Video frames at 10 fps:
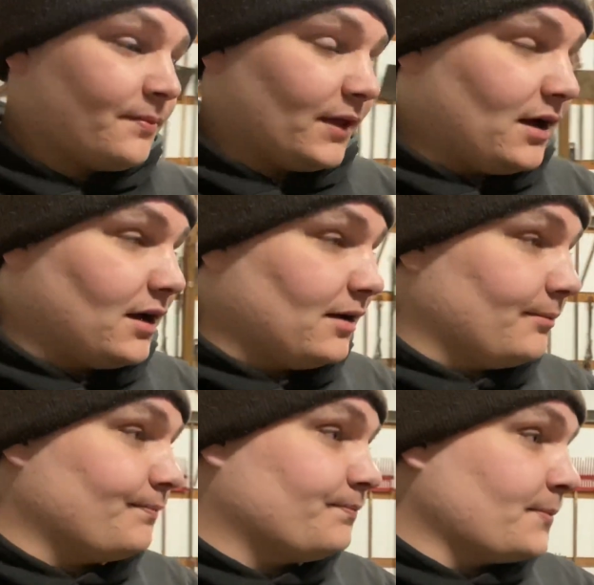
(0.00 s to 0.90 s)

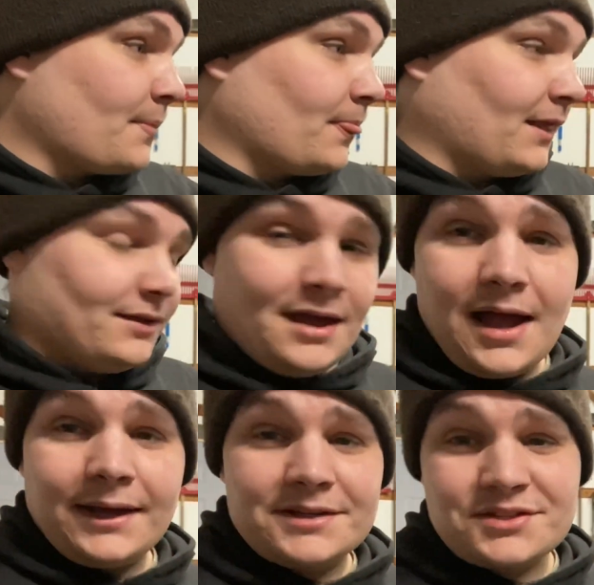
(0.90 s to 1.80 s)
Yeah,
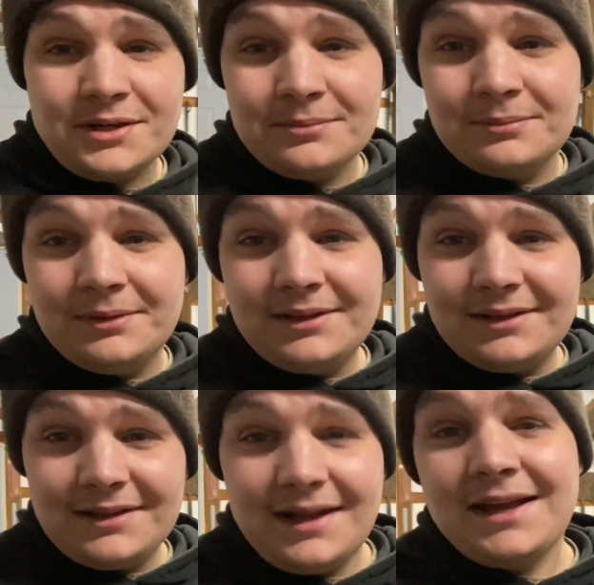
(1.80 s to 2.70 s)
I got some
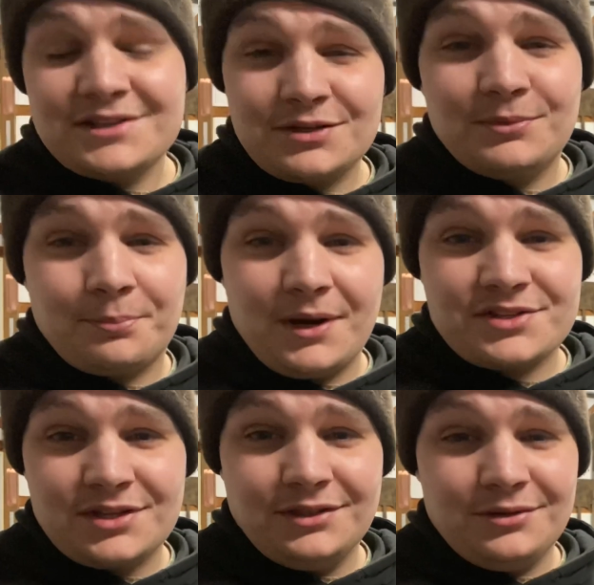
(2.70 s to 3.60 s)

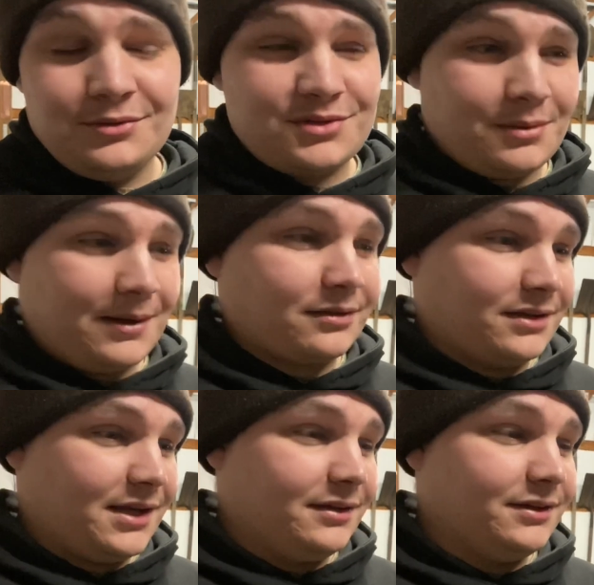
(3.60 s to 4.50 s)
depressing news about the
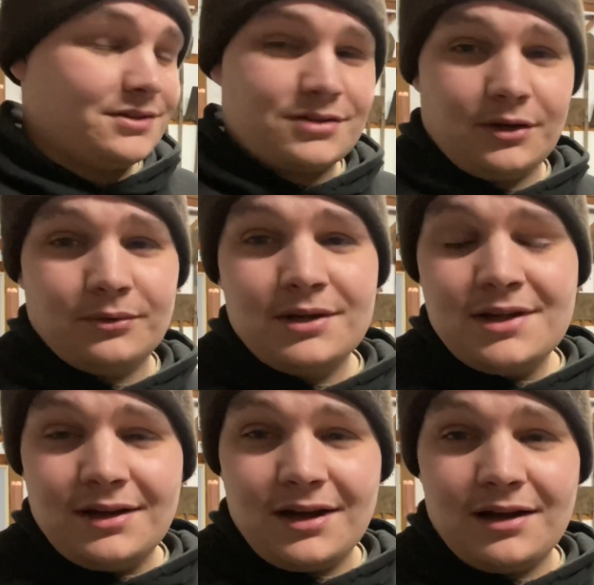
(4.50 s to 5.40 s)
daily, so
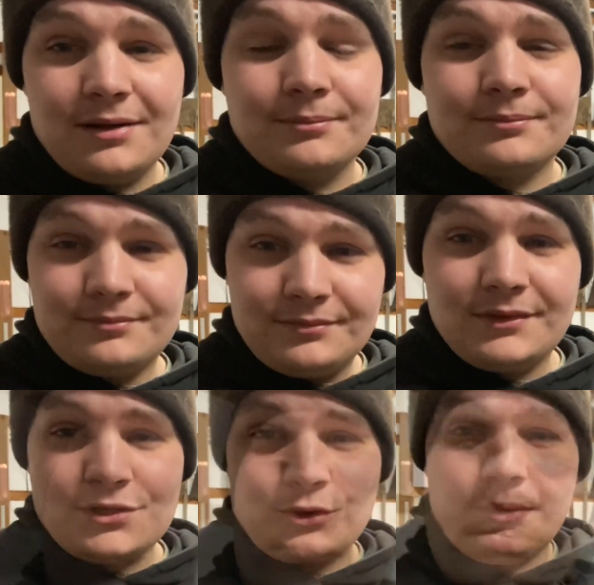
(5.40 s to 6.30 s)

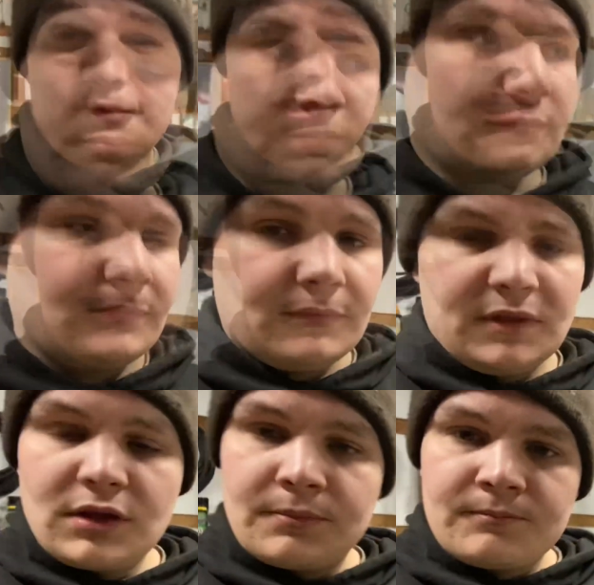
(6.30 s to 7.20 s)
let's go over that.
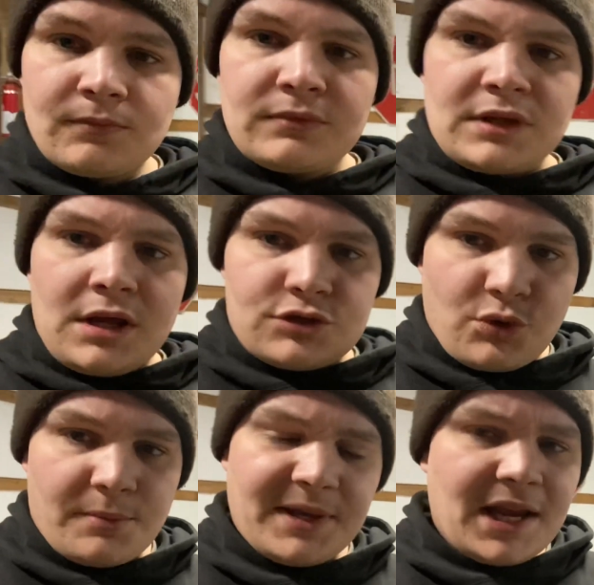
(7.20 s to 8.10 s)
So
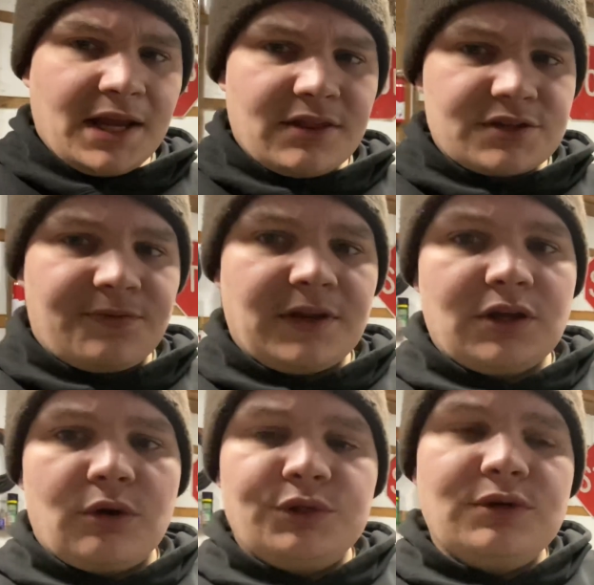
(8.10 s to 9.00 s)
in the beginning of this
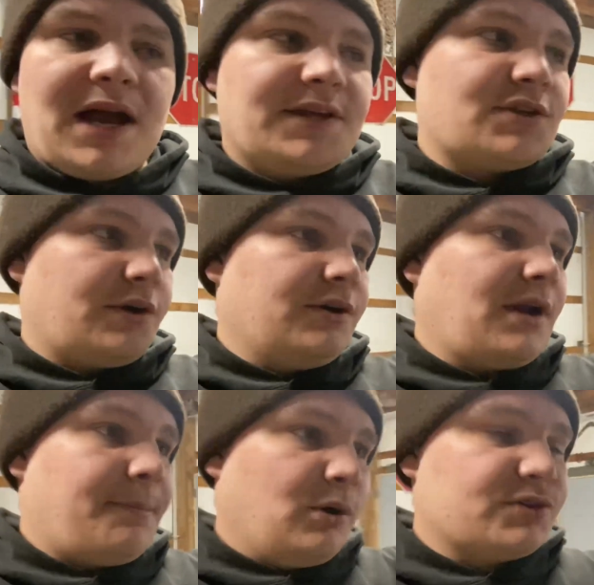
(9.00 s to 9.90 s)
video, you guys
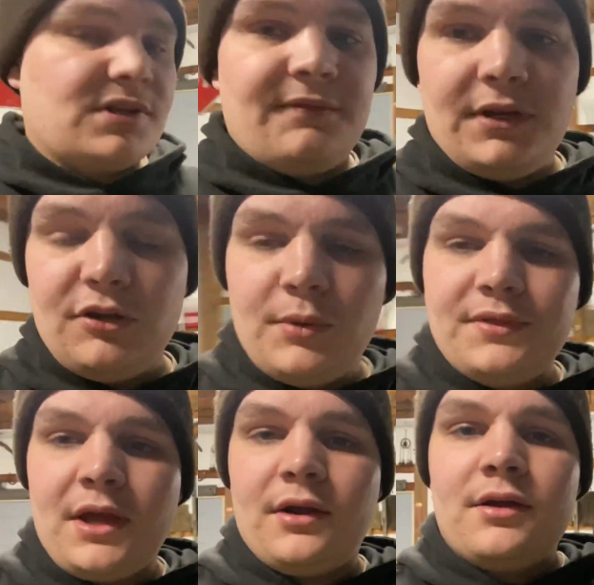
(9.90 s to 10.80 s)
heard I posted a video
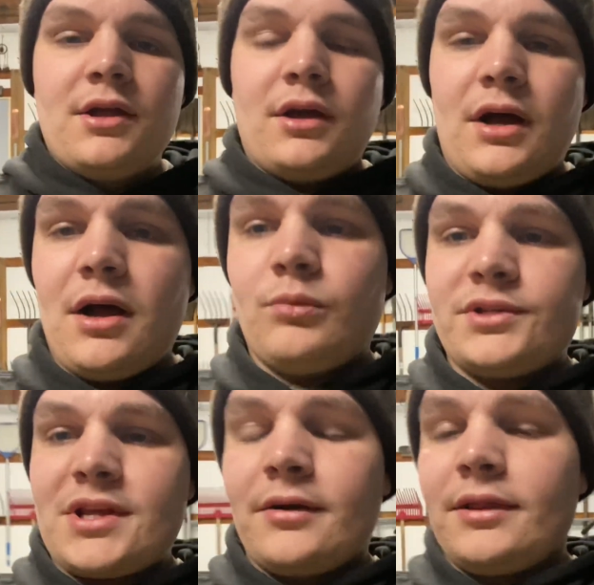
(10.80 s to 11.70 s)
in there,
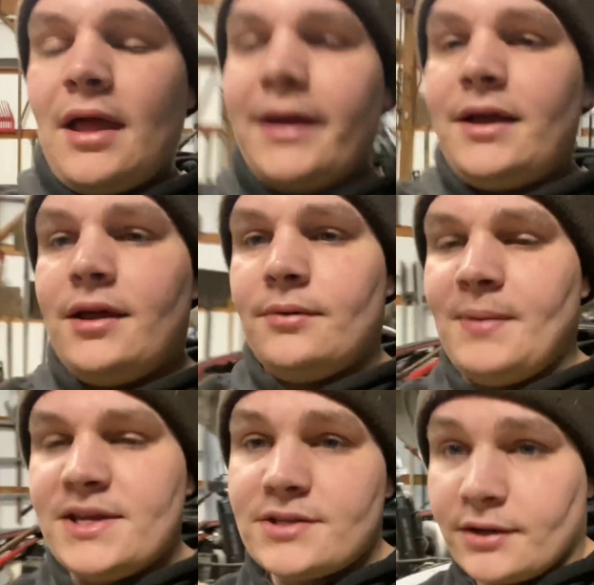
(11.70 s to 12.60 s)
what sounded like,
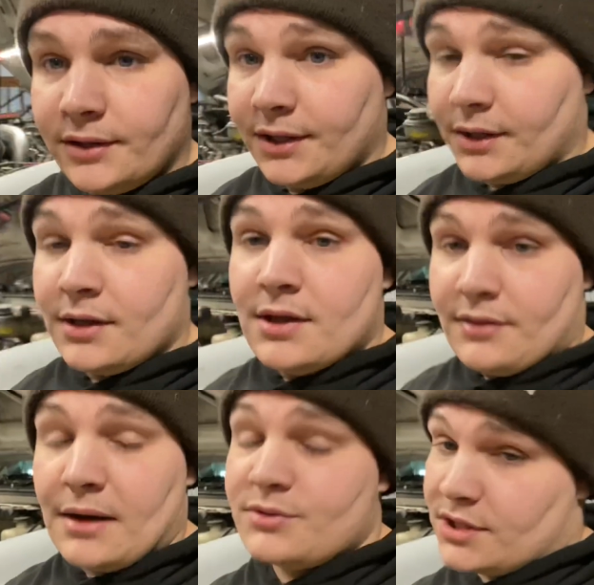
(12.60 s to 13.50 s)
basically,
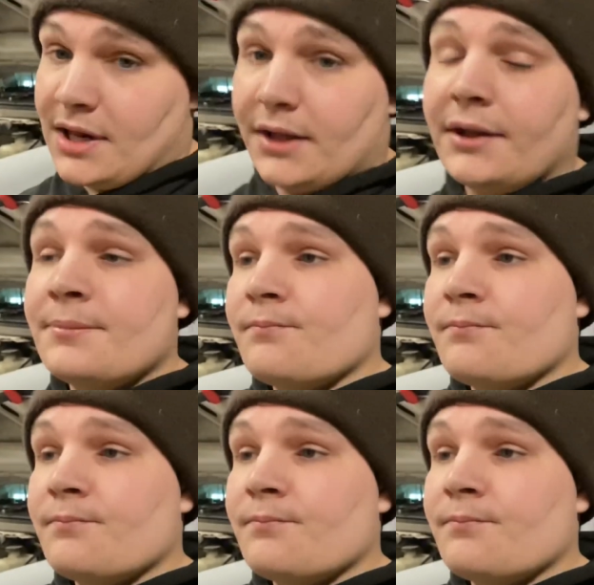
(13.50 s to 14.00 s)
that was the daily.